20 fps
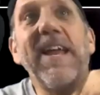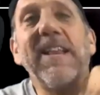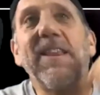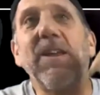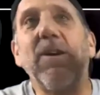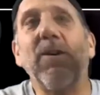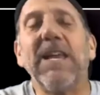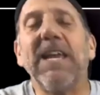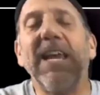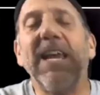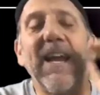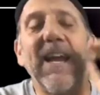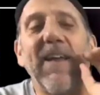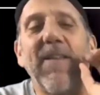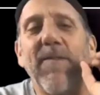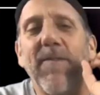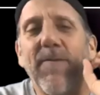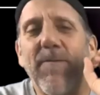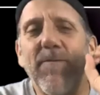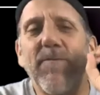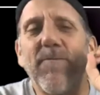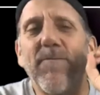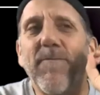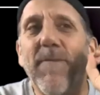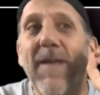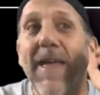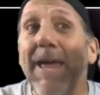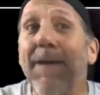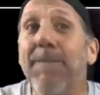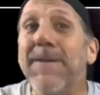only
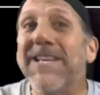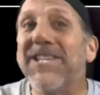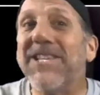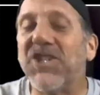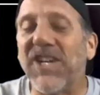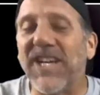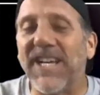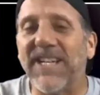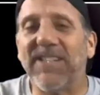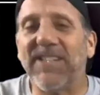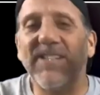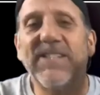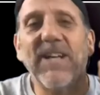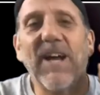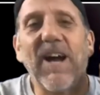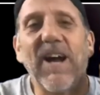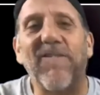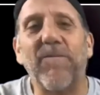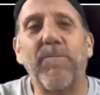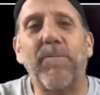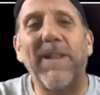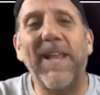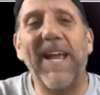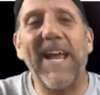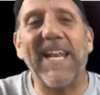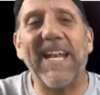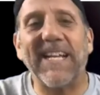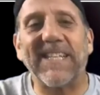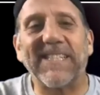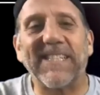images of
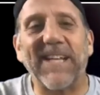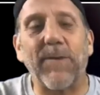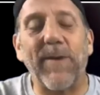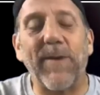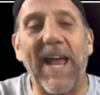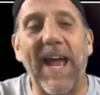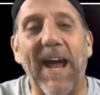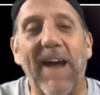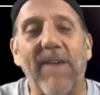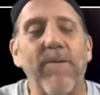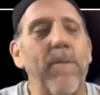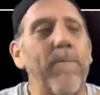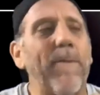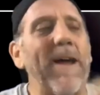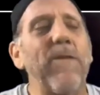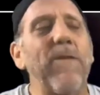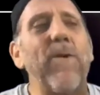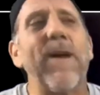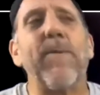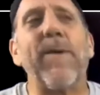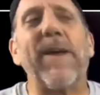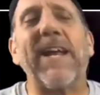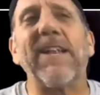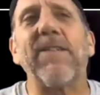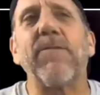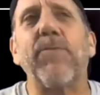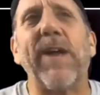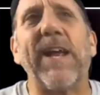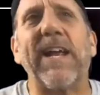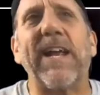planets that we have, and by the way, we
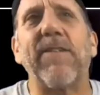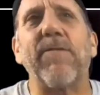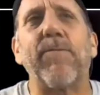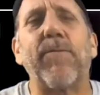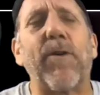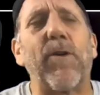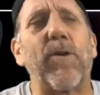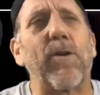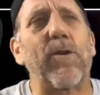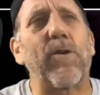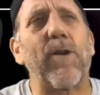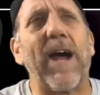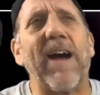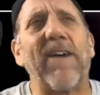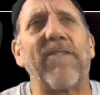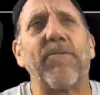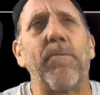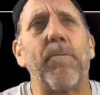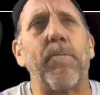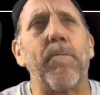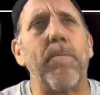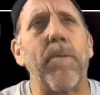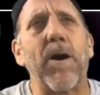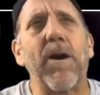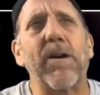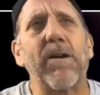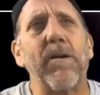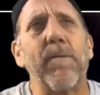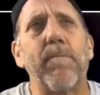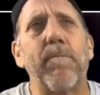can photograph
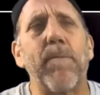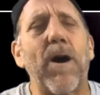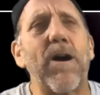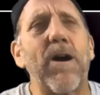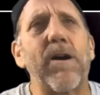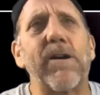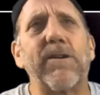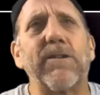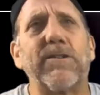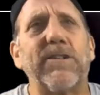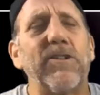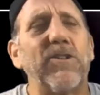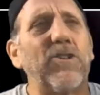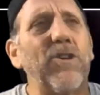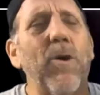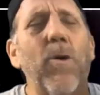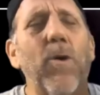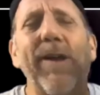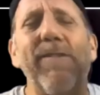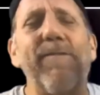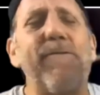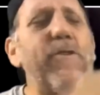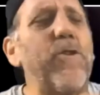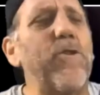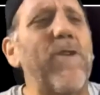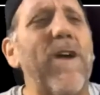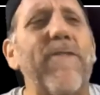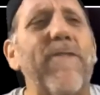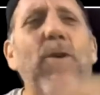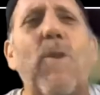Mars, and we can
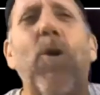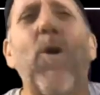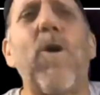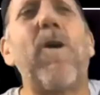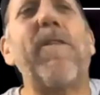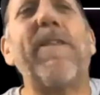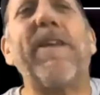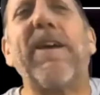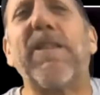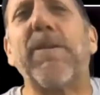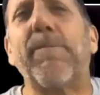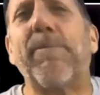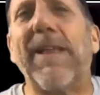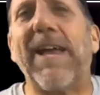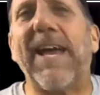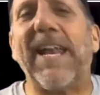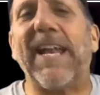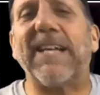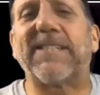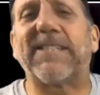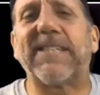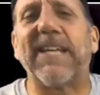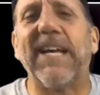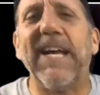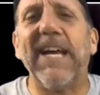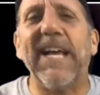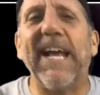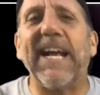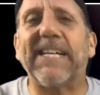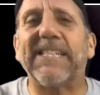photograph all the other planets,
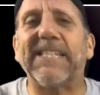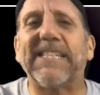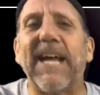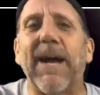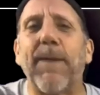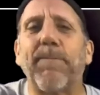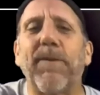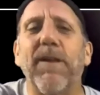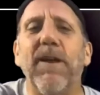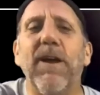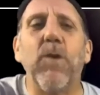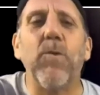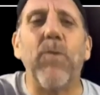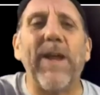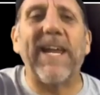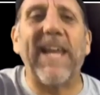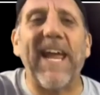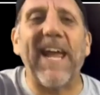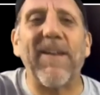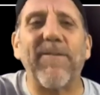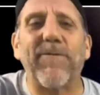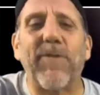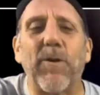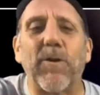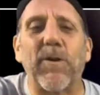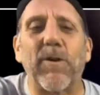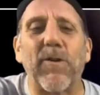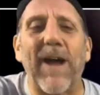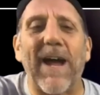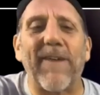except we can't
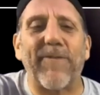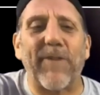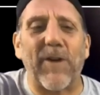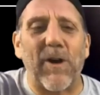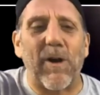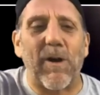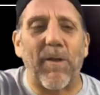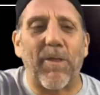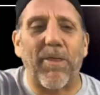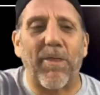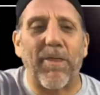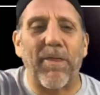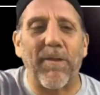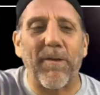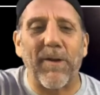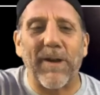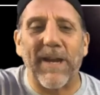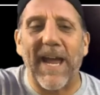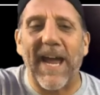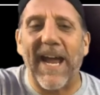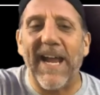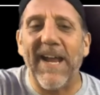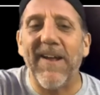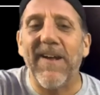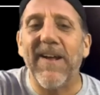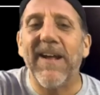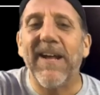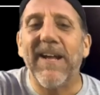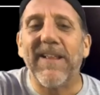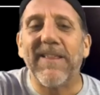photograph Earth. Okay.
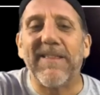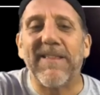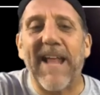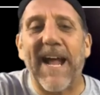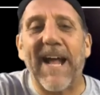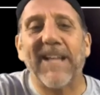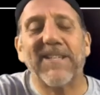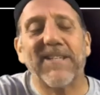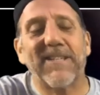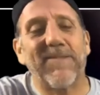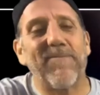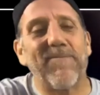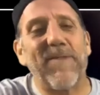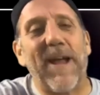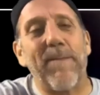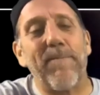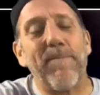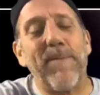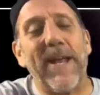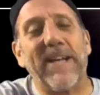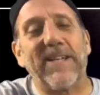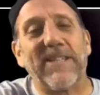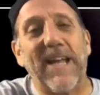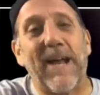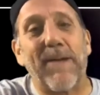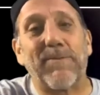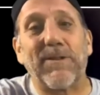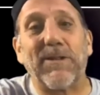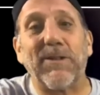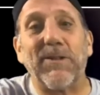Right. That makes
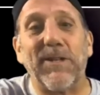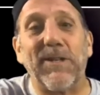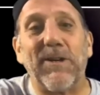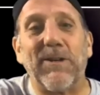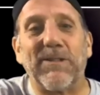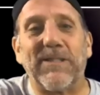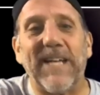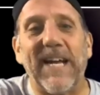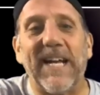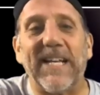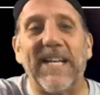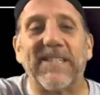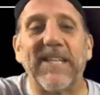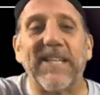absolutely no sense.